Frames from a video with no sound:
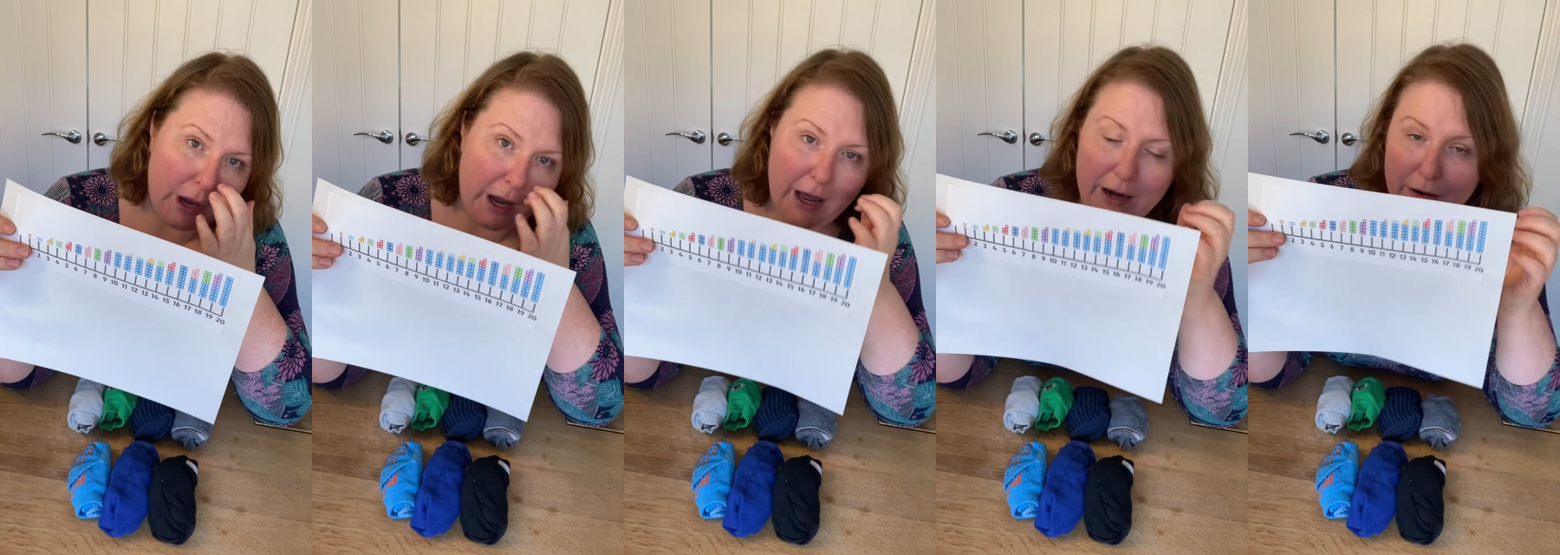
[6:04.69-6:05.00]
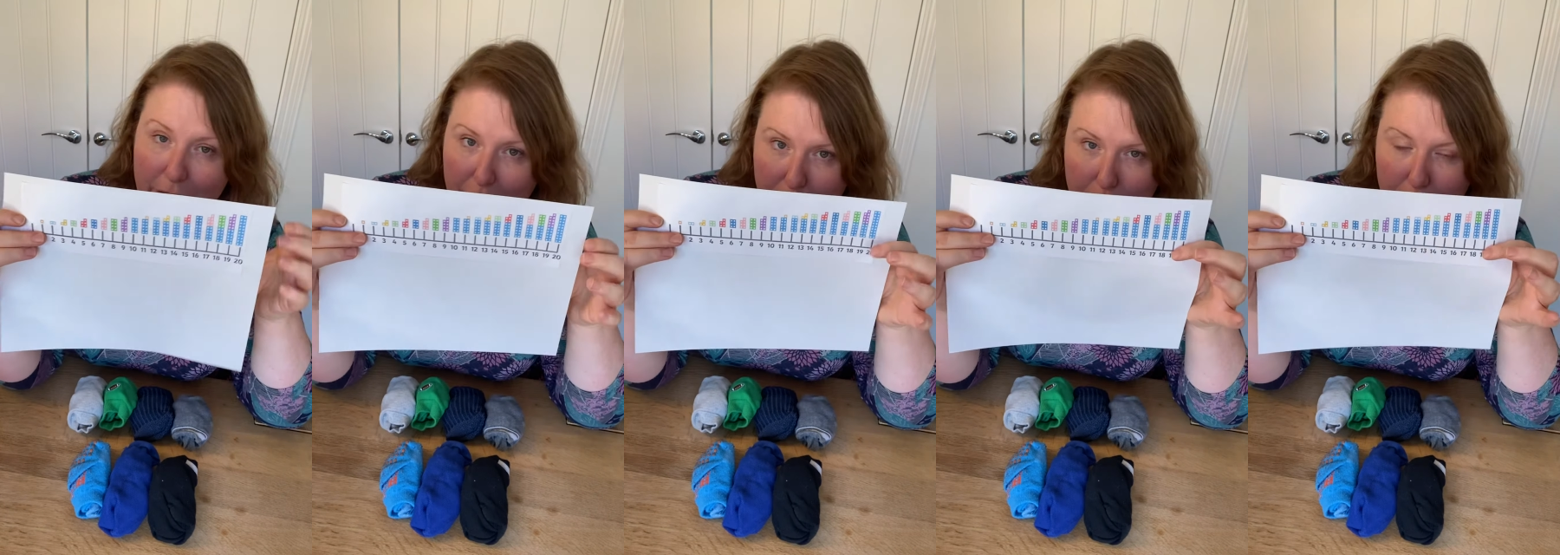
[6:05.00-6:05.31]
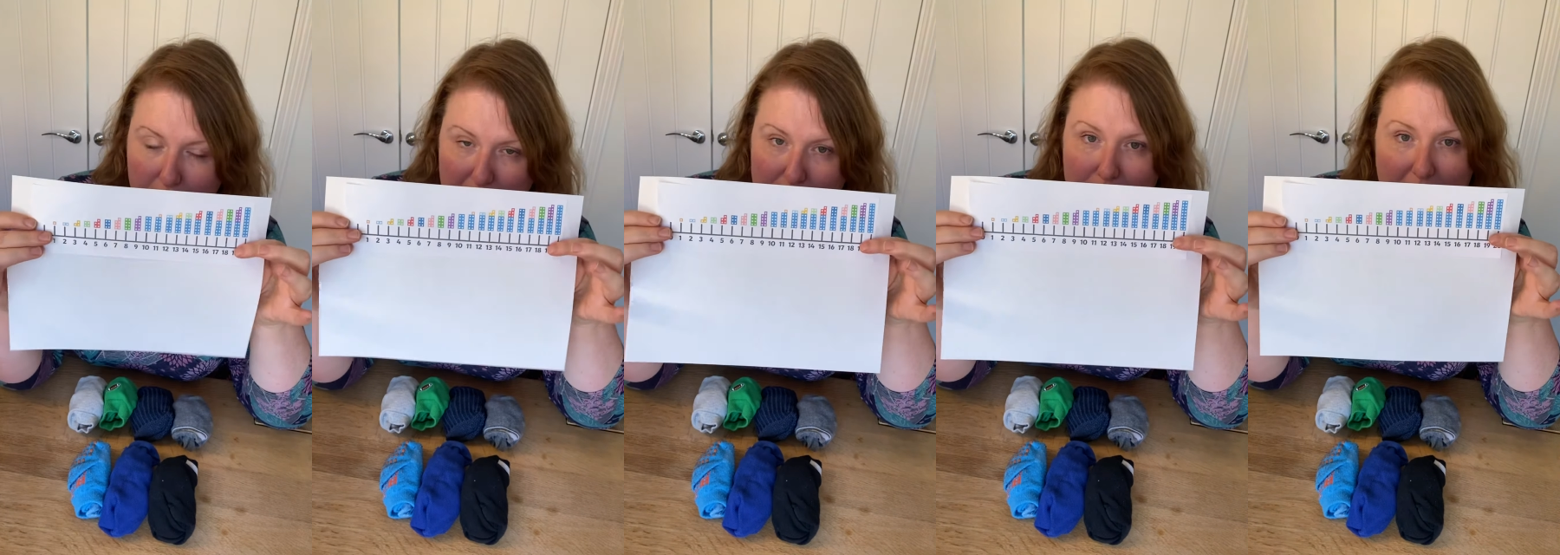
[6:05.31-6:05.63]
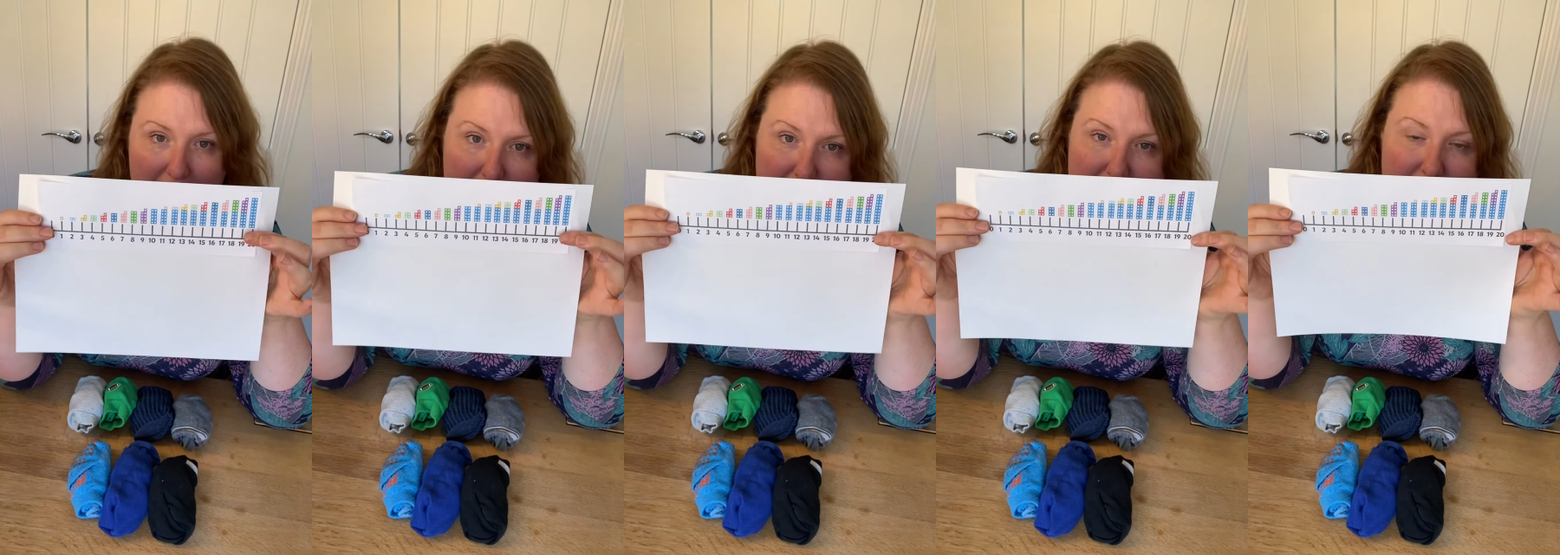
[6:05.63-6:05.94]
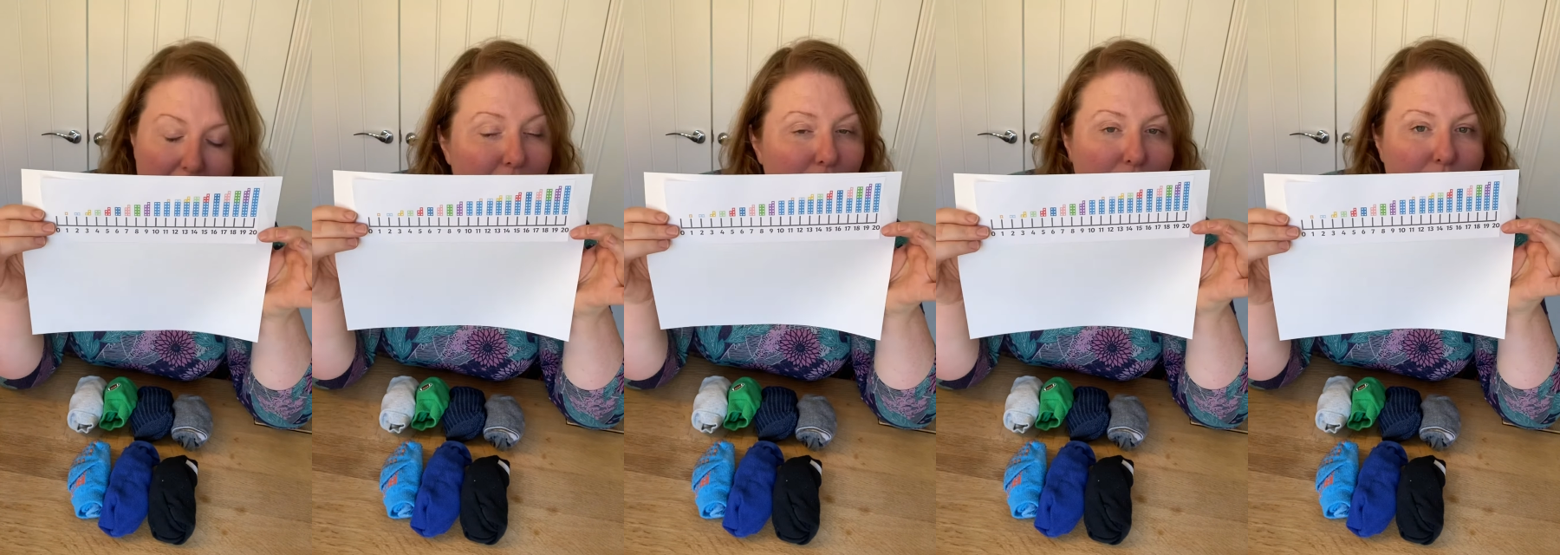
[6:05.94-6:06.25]
and 3 make
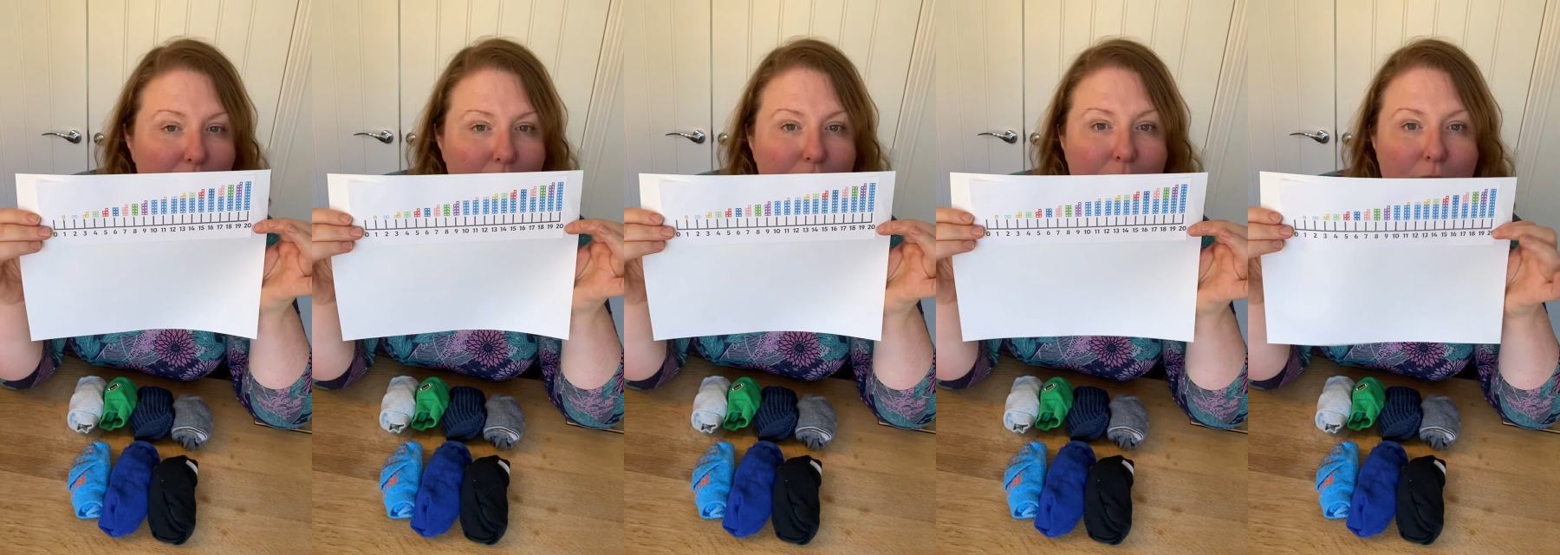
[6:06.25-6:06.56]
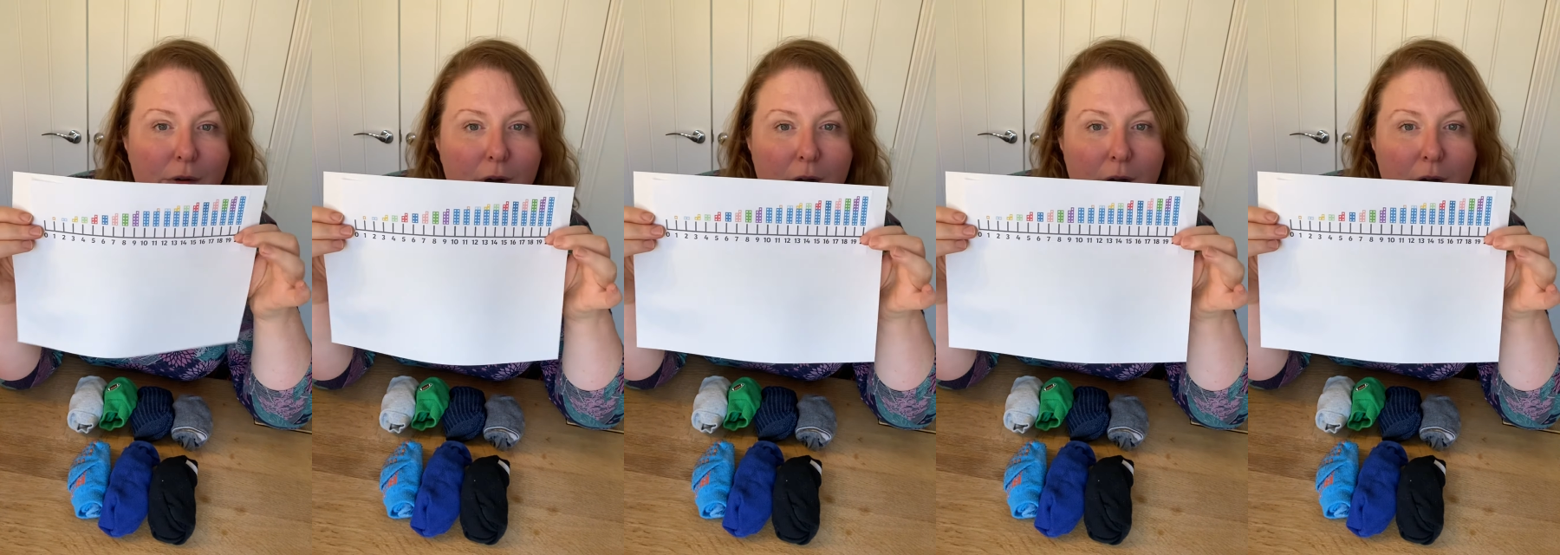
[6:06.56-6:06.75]
7.